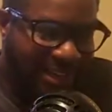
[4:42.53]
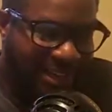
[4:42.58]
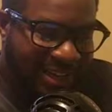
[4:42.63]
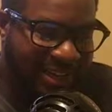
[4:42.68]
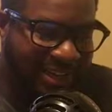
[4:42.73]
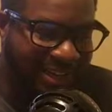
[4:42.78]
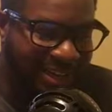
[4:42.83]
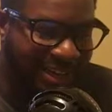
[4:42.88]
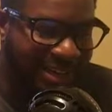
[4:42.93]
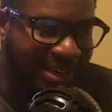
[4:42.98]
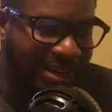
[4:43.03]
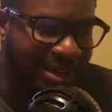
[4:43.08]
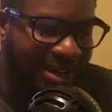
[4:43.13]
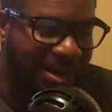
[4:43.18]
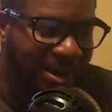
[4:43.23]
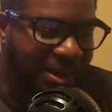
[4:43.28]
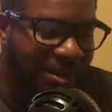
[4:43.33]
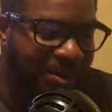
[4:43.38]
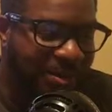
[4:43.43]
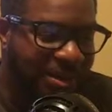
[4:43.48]

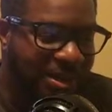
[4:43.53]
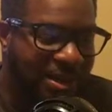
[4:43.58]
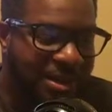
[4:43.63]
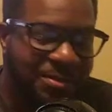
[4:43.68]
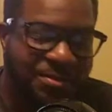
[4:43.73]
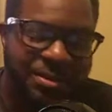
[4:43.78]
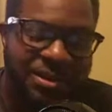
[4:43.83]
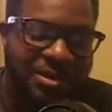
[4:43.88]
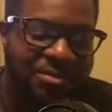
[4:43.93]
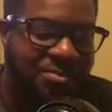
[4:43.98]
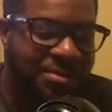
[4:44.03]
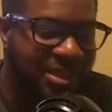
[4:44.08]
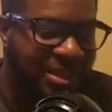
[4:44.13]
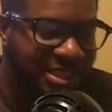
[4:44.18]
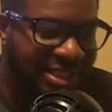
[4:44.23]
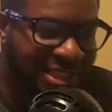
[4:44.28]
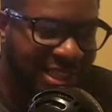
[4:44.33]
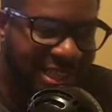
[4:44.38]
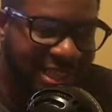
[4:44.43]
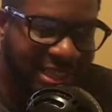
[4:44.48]
ODB
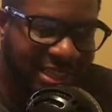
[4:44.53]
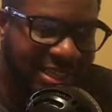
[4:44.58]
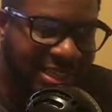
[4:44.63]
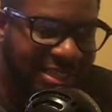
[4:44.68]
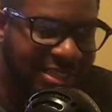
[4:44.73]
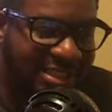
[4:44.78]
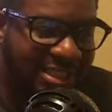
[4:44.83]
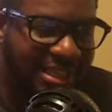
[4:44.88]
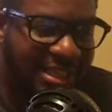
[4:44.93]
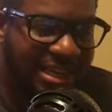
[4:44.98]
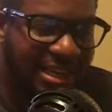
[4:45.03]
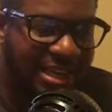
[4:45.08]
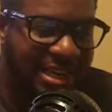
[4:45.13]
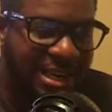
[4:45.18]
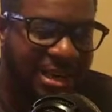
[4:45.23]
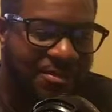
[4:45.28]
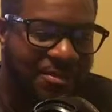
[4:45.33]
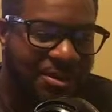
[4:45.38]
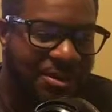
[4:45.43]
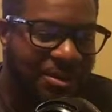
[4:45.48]
BJ's,
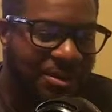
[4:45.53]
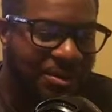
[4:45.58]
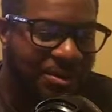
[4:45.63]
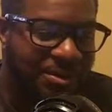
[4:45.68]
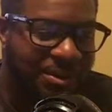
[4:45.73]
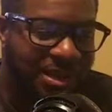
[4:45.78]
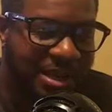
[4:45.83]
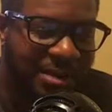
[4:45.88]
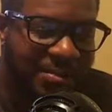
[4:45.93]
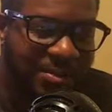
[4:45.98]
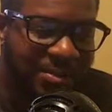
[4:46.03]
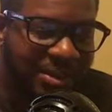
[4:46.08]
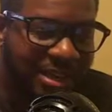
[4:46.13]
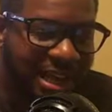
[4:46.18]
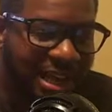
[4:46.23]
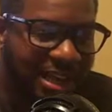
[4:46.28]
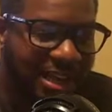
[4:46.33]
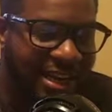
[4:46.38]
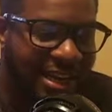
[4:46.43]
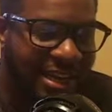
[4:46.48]
Never Go Double
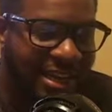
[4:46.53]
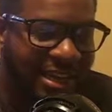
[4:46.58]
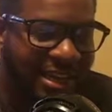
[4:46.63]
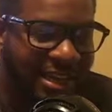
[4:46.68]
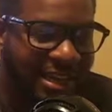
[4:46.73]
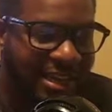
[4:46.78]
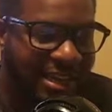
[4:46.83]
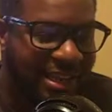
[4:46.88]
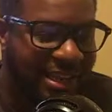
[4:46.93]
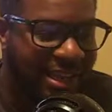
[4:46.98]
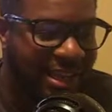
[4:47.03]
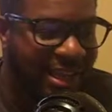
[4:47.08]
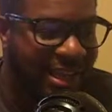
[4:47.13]
Tight End,